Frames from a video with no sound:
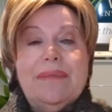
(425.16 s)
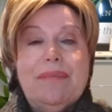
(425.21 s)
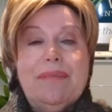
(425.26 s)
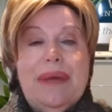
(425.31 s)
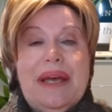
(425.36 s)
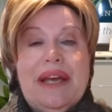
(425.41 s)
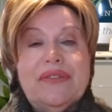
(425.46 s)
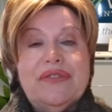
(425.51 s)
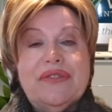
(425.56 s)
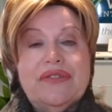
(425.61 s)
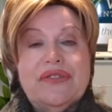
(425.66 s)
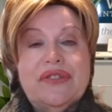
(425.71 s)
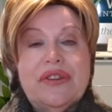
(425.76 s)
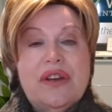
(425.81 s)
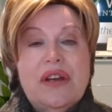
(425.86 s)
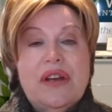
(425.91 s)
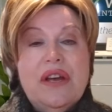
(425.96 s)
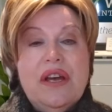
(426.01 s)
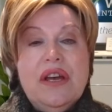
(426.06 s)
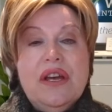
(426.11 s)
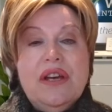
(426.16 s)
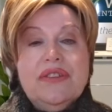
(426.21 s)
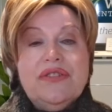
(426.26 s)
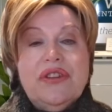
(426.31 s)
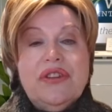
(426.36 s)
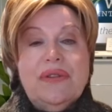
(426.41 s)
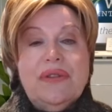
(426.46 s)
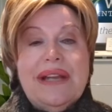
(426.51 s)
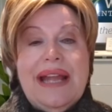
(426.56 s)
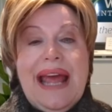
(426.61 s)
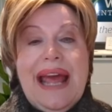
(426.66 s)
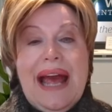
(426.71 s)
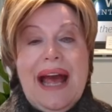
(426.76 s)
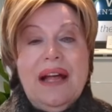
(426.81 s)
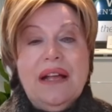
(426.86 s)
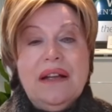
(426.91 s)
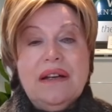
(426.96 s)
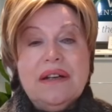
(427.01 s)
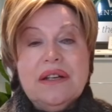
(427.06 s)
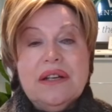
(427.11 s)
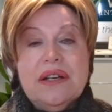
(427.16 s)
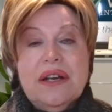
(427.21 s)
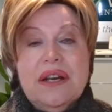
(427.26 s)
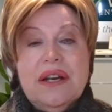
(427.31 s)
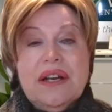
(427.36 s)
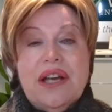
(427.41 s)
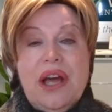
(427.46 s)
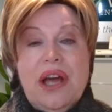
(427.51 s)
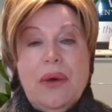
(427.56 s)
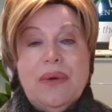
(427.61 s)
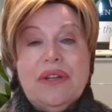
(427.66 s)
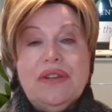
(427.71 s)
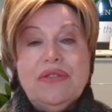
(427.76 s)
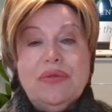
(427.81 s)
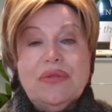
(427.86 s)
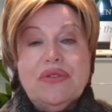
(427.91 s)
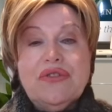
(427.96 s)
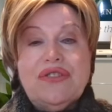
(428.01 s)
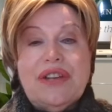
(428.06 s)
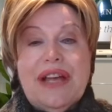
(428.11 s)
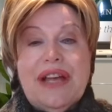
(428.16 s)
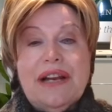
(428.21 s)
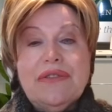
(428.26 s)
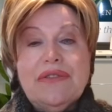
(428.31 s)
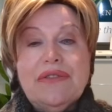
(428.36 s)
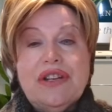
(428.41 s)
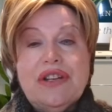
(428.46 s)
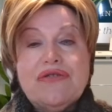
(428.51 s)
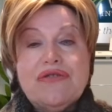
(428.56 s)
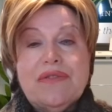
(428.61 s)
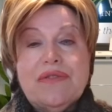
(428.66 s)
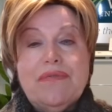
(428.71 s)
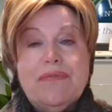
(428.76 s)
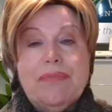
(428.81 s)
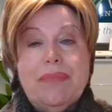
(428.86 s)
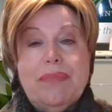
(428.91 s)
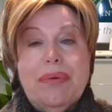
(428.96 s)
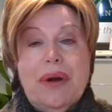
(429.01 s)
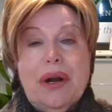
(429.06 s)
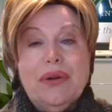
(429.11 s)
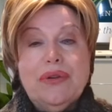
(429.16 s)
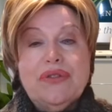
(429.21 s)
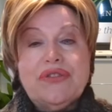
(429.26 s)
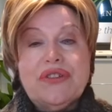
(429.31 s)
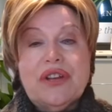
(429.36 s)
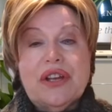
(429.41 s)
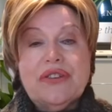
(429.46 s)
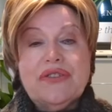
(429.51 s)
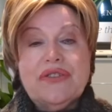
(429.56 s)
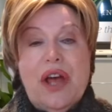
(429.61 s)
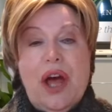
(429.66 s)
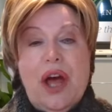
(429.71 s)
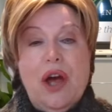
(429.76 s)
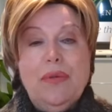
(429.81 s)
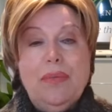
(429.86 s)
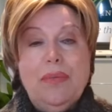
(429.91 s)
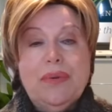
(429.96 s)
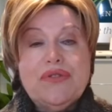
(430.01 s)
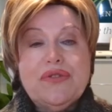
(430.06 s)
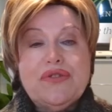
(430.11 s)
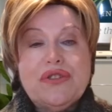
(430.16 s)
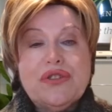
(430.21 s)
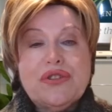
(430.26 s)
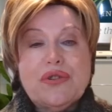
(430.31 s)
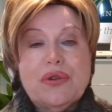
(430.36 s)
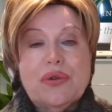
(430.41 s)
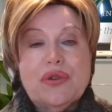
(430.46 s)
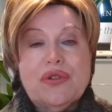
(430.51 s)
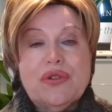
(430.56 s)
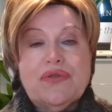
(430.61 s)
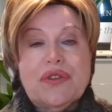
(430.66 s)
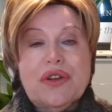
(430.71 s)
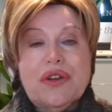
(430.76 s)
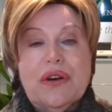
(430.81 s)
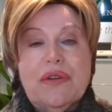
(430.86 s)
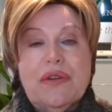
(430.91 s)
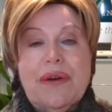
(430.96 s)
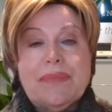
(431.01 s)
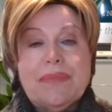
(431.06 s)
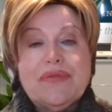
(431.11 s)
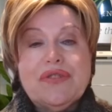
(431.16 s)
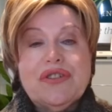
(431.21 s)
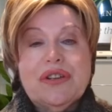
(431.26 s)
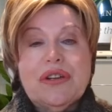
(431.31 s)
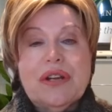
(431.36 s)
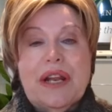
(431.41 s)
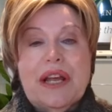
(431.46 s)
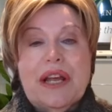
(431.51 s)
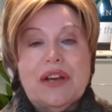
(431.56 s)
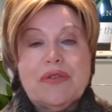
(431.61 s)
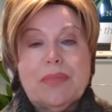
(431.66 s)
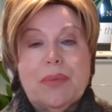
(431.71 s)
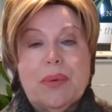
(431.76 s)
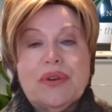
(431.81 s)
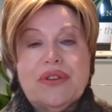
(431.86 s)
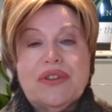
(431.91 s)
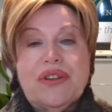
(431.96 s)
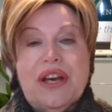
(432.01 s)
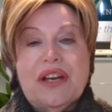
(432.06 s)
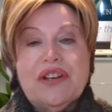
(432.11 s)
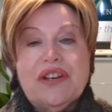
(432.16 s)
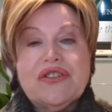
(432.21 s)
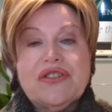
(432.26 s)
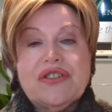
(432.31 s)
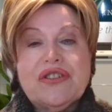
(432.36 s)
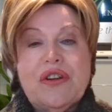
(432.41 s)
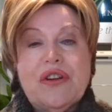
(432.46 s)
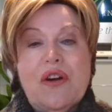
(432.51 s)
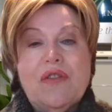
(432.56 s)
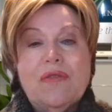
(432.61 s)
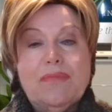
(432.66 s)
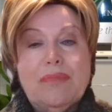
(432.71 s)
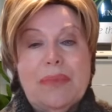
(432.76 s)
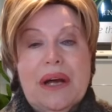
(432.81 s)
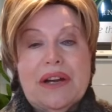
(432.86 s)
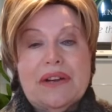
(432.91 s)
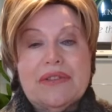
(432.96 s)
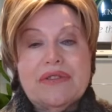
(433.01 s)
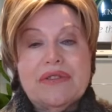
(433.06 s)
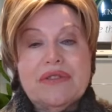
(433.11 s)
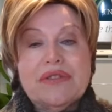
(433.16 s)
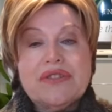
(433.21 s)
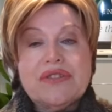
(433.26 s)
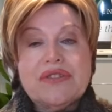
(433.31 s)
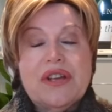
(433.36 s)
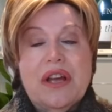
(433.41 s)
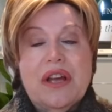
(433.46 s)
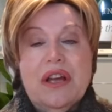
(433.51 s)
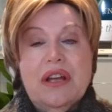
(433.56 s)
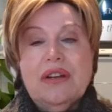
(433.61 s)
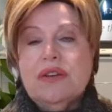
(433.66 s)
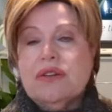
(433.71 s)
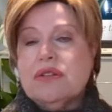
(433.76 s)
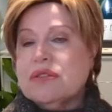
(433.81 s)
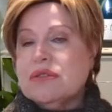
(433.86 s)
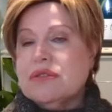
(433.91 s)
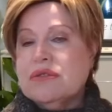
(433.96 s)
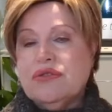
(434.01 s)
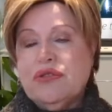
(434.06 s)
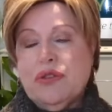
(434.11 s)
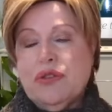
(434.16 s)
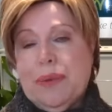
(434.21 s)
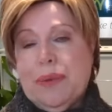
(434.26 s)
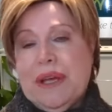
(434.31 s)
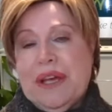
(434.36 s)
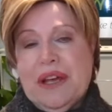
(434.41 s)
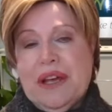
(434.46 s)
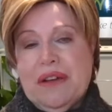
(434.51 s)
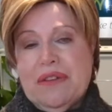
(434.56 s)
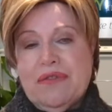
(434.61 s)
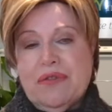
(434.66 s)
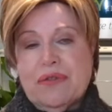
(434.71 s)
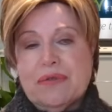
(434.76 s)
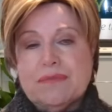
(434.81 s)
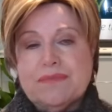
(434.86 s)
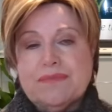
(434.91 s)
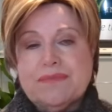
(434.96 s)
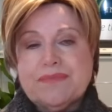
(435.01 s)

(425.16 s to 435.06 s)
mess. So now, going to a salary-driven process opens the doors for corruption and exploitation of migrants. Look, do be careful.